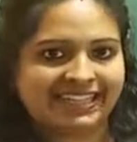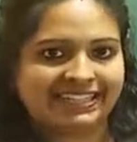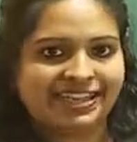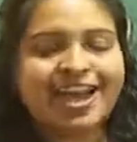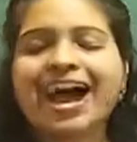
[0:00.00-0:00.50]

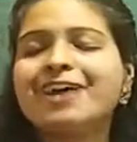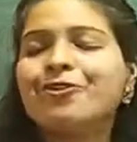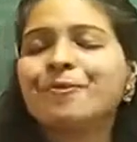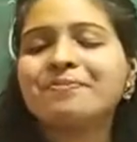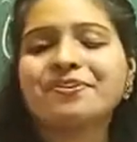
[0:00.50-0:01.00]
9. I
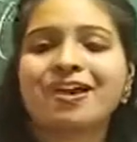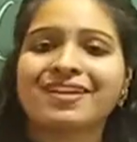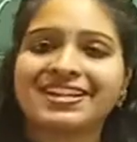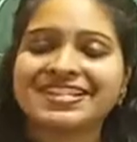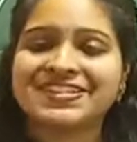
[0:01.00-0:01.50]
hope you
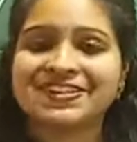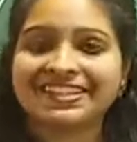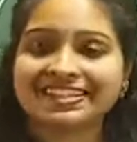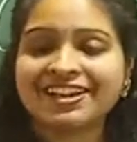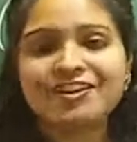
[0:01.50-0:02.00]
have
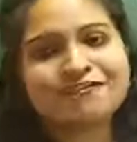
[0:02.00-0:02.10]
understood the